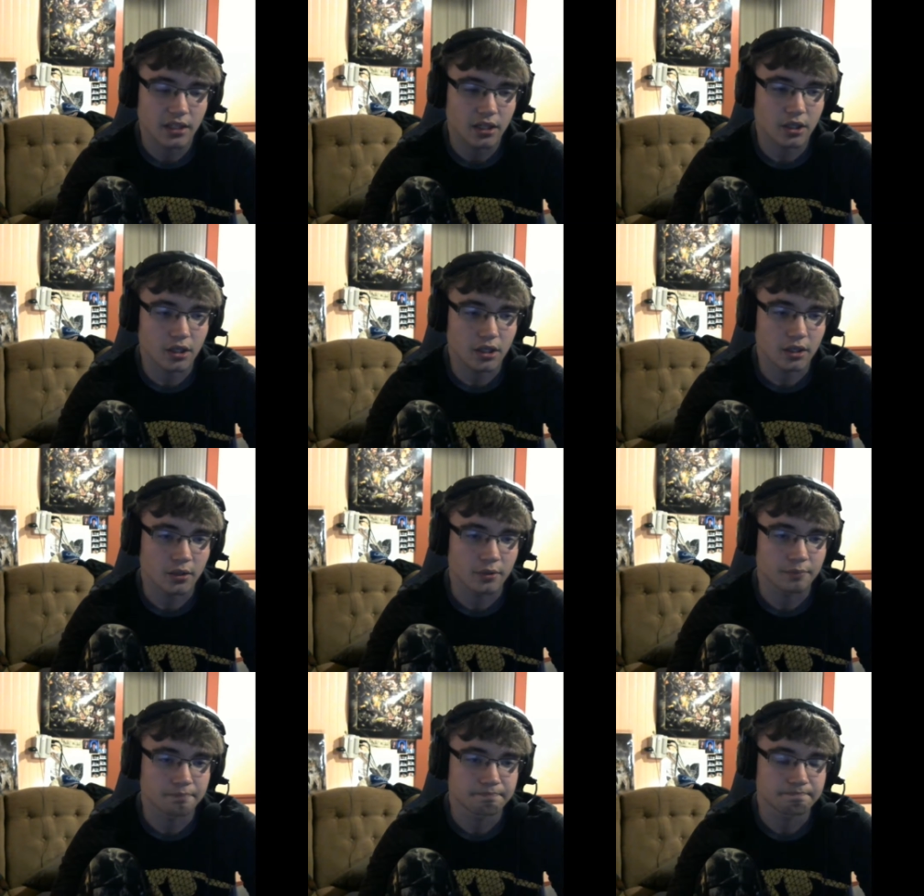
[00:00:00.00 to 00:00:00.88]
uh
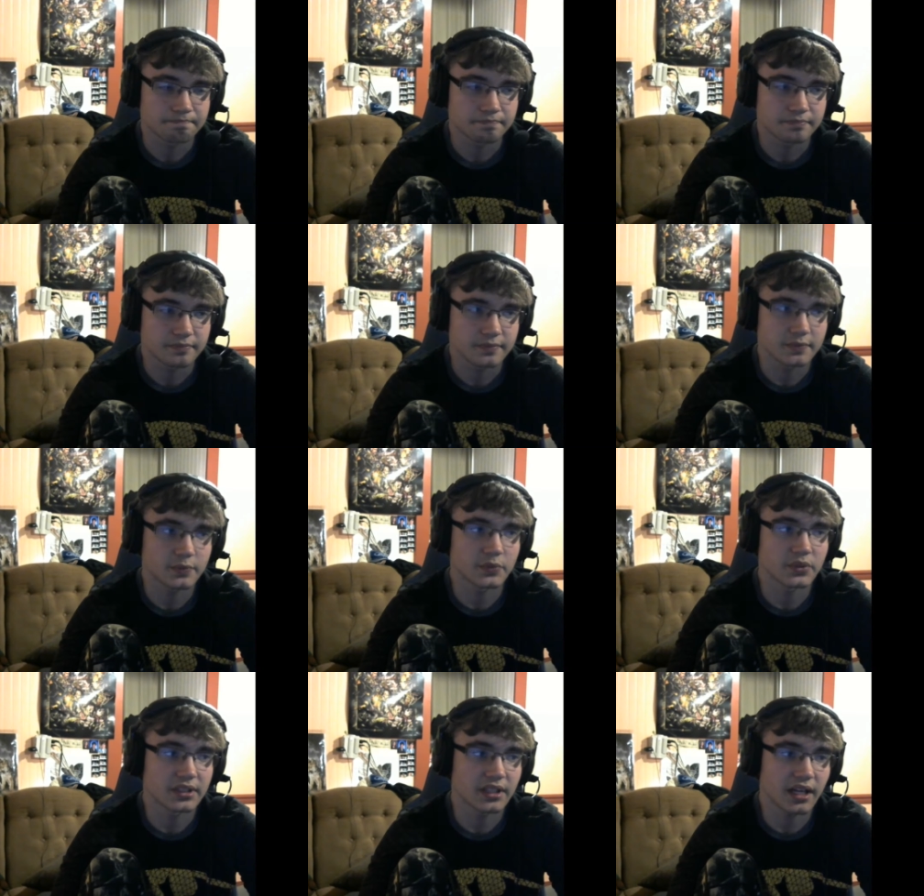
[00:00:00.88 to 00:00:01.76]

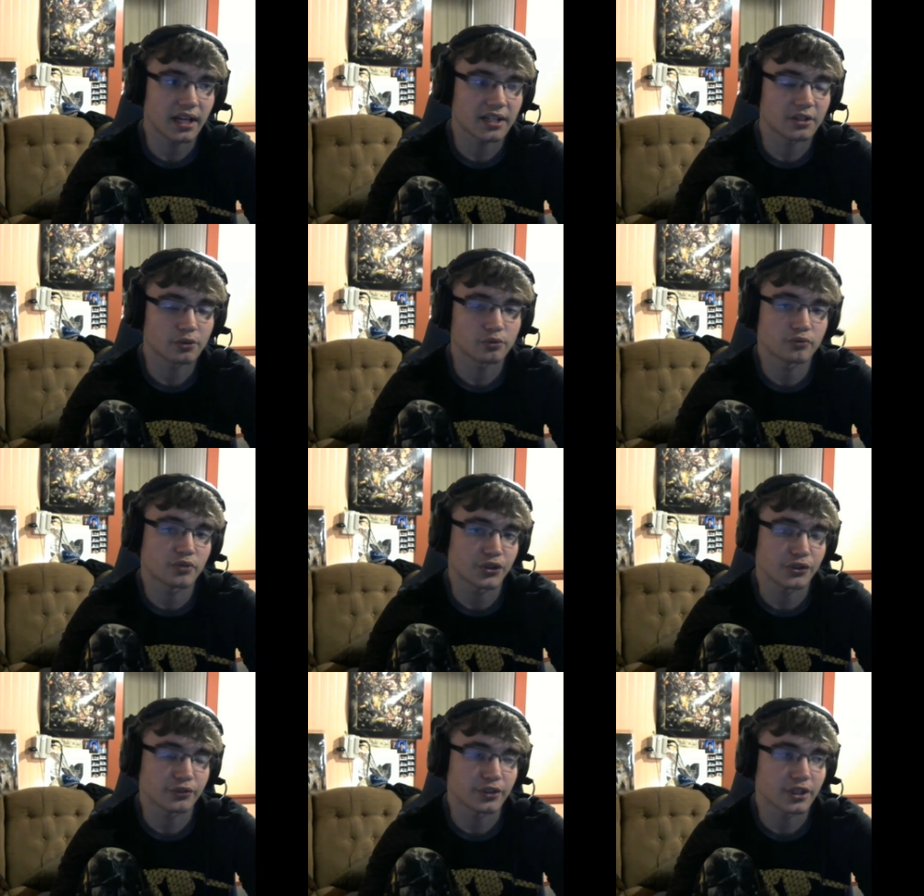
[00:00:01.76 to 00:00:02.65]
We didn't, I don't
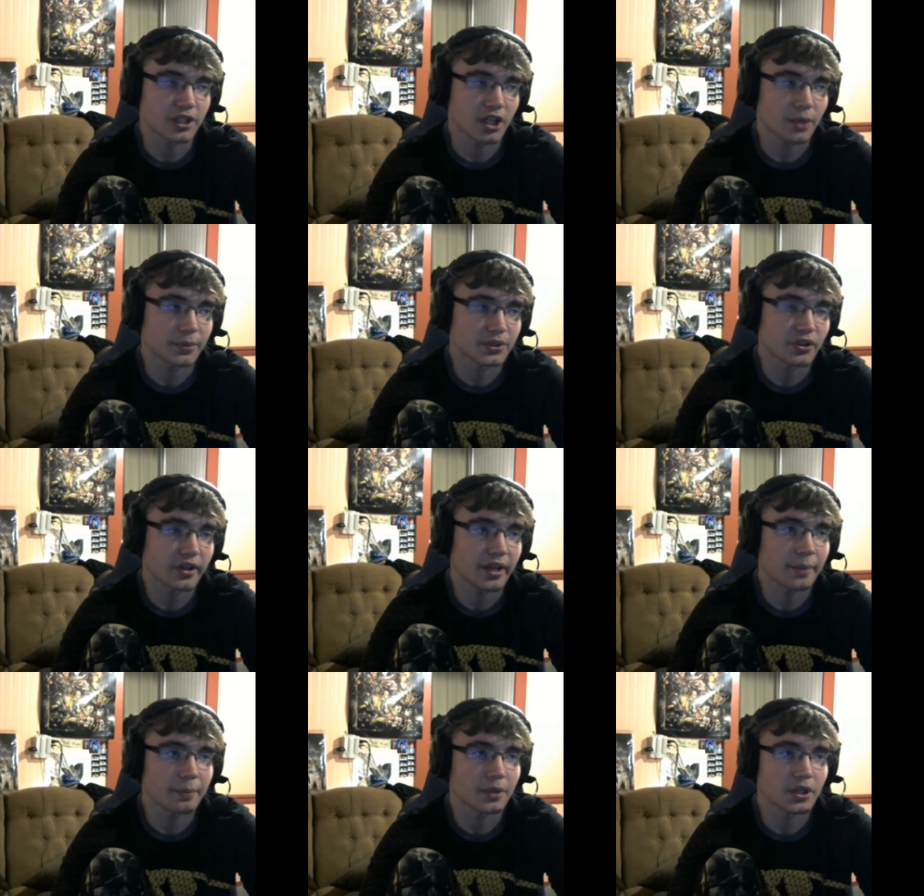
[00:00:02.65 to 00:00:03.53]
really read the comics all
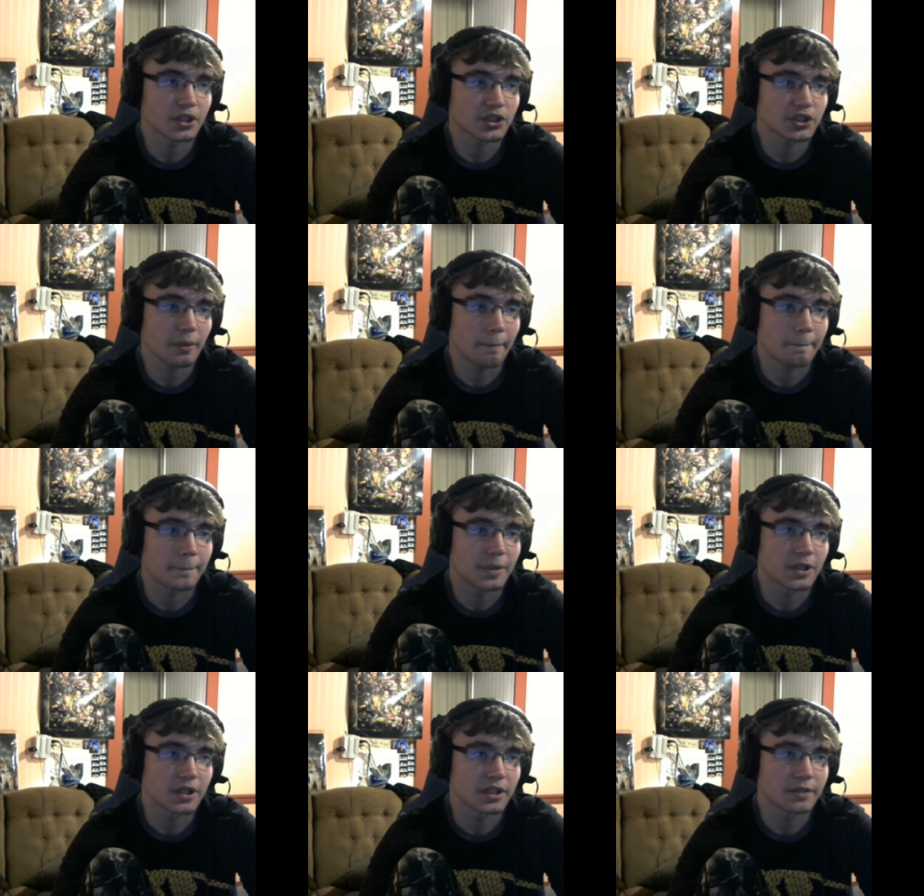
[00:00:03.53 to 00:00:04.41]
that much,
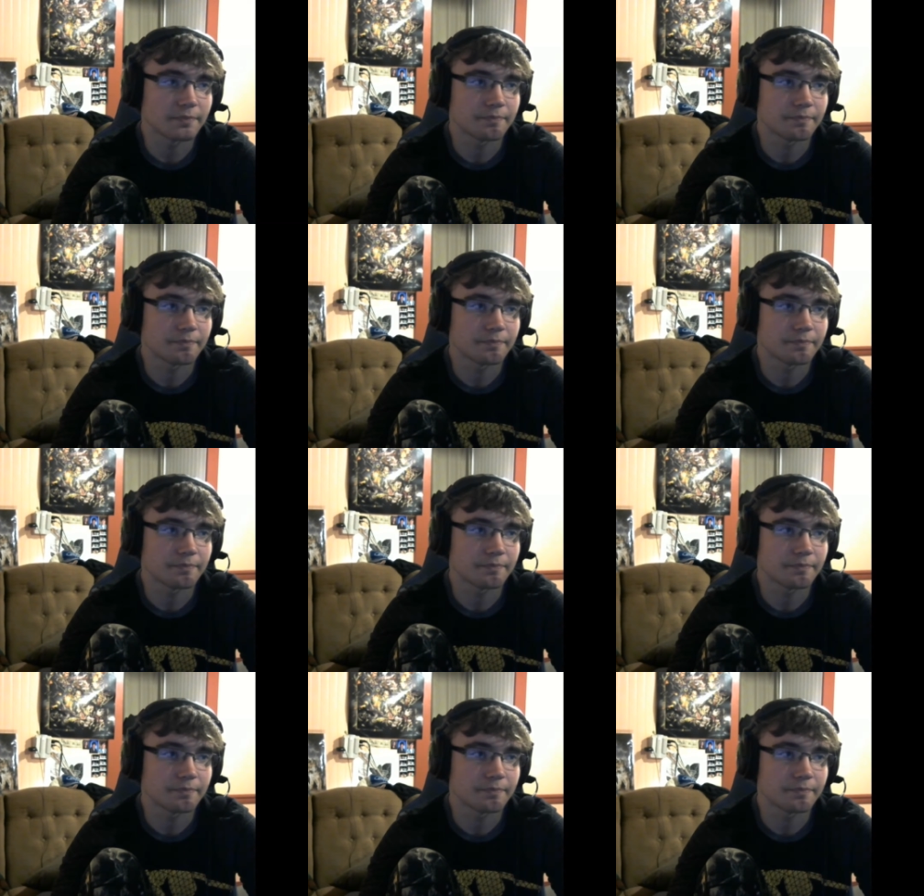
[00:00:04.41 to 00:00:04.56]
but